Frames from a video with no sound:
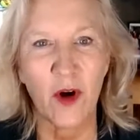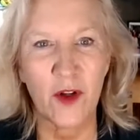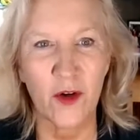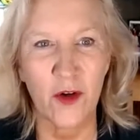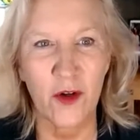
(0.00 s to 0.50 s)
are
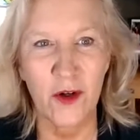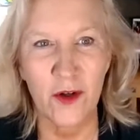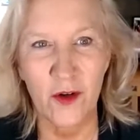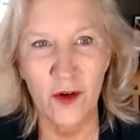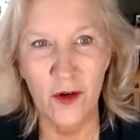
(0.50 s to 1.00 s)

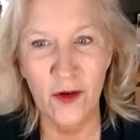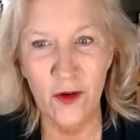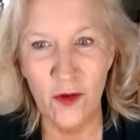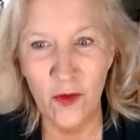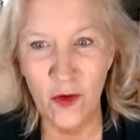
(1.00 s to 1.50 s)

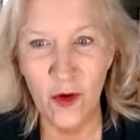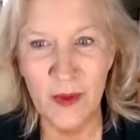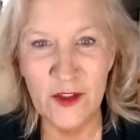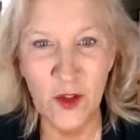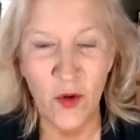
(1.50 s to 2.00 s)
your group.
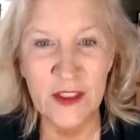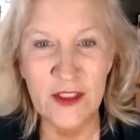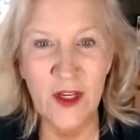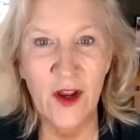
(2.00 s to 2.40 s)
And so it's